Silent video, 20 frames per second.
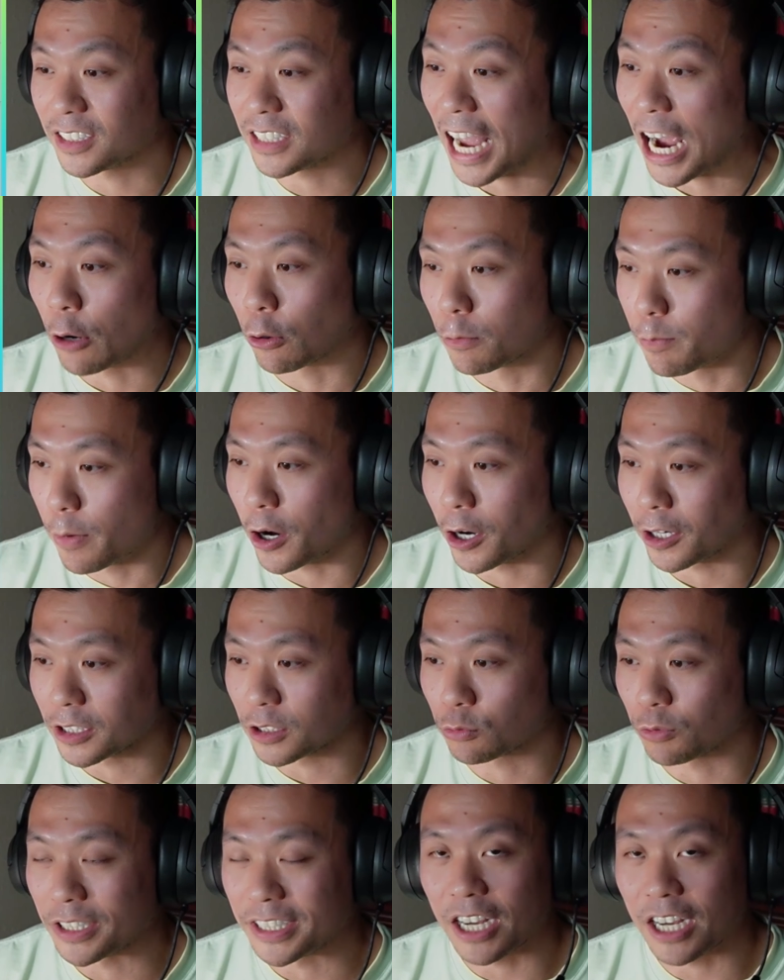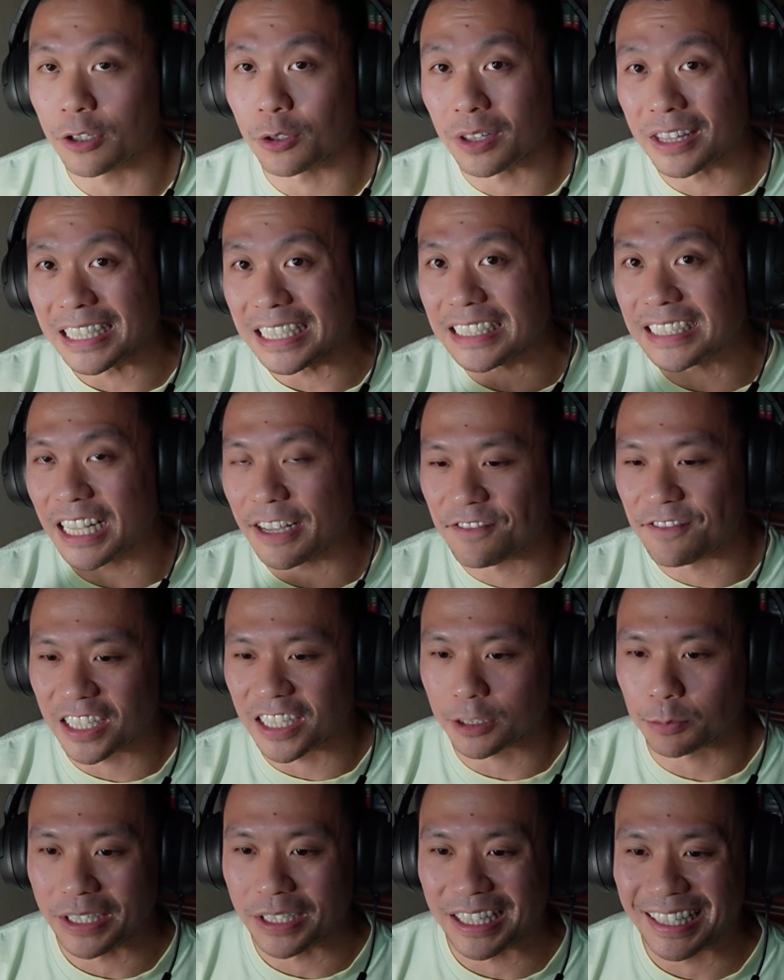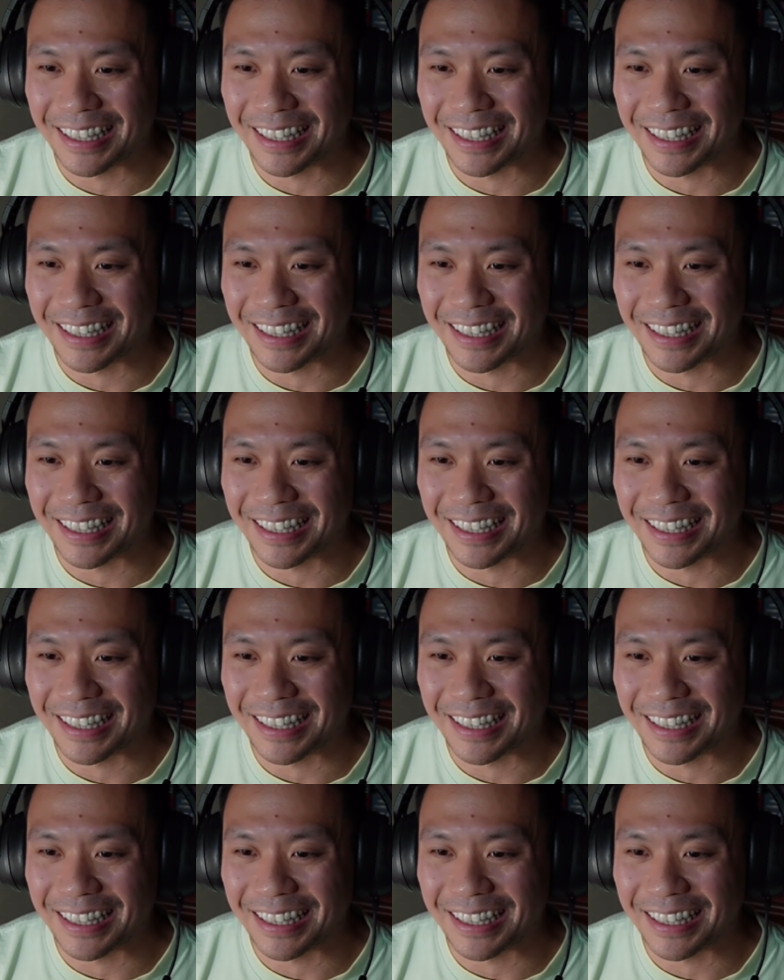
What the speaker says: Howard Marks, Ray Dalio, these investment